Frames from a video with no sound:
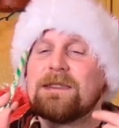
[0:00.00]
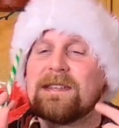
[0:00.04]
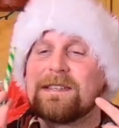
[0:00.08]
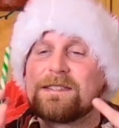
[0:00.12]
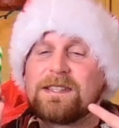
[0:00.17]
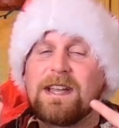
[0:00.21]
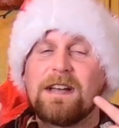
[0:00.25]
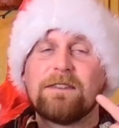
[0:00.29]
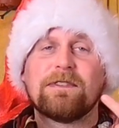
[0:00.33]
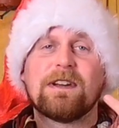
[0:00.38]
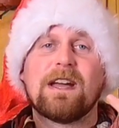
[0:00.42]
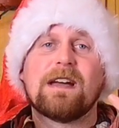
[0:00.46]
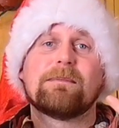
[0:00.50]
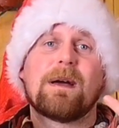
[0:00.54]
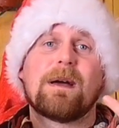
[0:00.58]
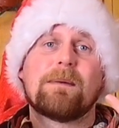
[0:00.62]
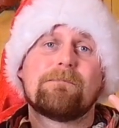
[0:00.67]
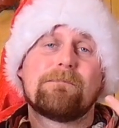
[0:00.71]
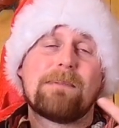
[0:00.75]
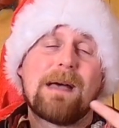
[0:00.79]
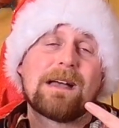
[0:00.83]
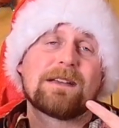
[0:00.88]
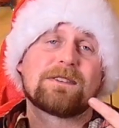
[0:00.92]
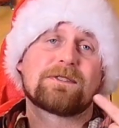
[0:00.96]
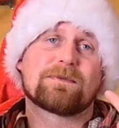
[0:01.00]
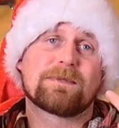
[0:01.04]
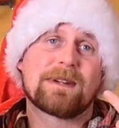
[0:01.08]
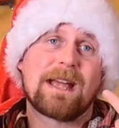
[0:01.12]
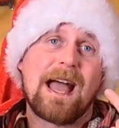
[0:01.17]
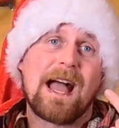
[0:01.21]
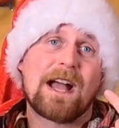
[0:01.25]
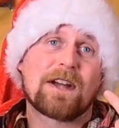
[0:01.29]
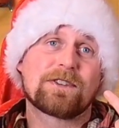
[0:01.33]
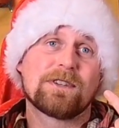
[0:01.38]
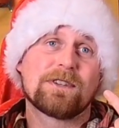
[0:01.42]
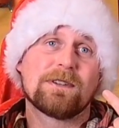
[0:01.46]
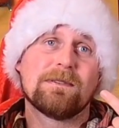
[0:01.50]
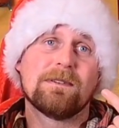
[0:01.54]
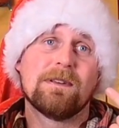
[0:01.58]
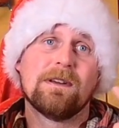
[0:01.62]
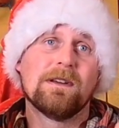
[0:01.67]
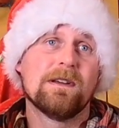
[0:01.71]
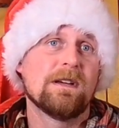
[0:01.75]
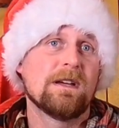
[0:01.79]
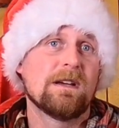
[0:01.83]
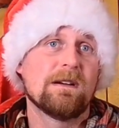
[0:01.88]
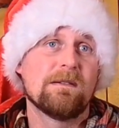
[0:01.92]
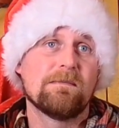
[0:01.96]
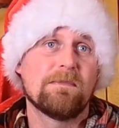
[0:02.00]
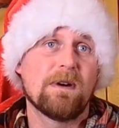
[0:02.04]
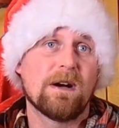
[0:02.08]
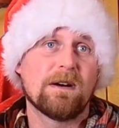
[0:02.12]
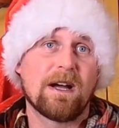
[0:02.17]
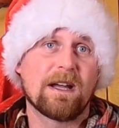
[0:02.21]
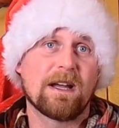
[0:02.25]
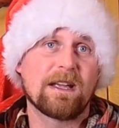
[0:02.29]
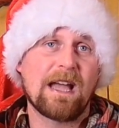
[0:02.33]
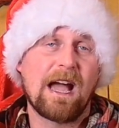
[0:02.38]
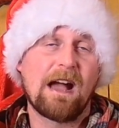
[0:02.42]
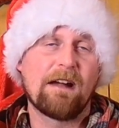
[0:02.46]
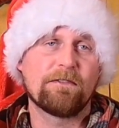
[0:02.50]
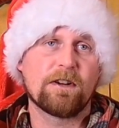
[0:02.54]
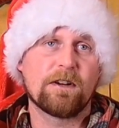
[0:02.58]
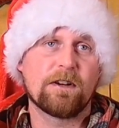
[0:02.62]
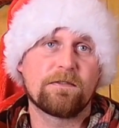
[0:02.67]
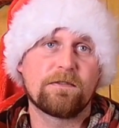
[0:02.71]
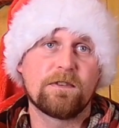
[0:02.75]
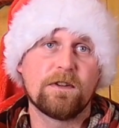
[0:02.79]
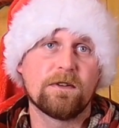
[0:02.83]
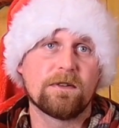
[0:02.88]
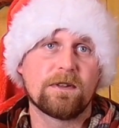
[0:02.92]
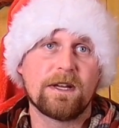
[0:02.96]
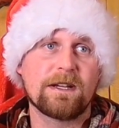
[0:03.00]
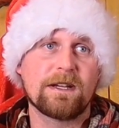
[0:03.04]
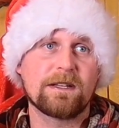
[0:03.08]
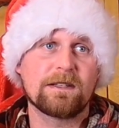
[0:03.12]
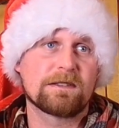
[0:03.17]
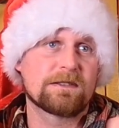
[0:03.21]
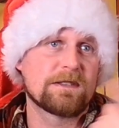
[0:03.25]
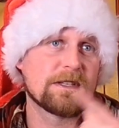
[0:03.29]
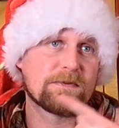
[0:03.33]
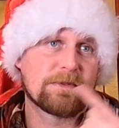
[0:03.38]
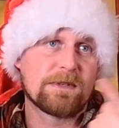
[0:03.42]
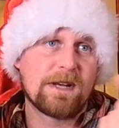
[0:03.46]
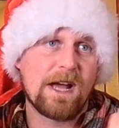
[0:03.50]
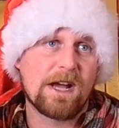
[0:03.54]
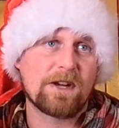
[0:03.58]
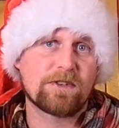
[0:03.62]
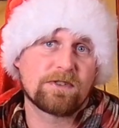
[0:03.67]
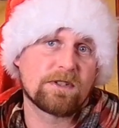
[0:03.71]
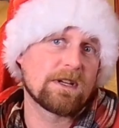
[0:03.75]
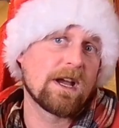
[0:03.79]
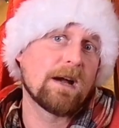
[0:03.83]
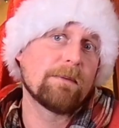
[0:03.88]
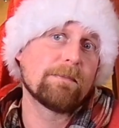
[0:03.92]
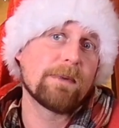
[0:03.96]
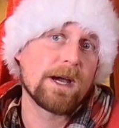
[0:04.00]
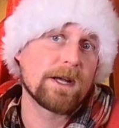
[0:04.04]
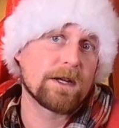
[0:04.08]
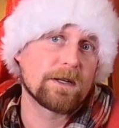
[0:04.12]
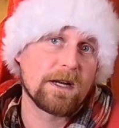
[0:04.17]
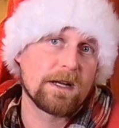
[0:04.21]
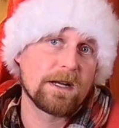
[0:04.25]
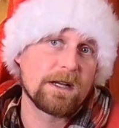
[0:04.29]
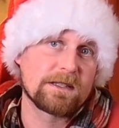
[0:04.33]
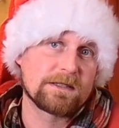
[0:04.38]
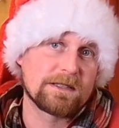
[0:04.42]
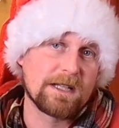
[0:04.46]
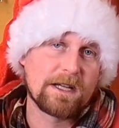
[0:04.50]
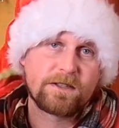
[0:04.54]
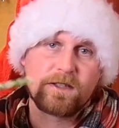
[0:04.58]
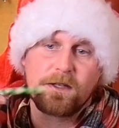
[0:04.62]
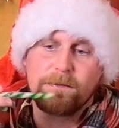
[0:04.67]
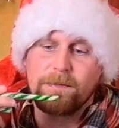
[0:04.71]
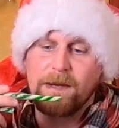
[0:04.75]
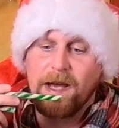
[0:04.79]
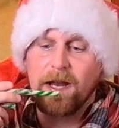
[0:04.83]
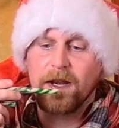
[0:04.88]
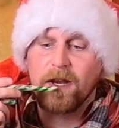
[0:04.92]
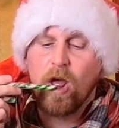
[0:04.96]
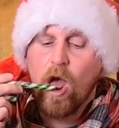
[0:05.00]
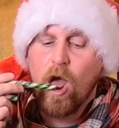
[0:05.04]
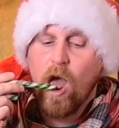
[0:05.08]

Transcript: This definitely had my best reaction. But like after a few licks, this one actually got better and it's not so bad.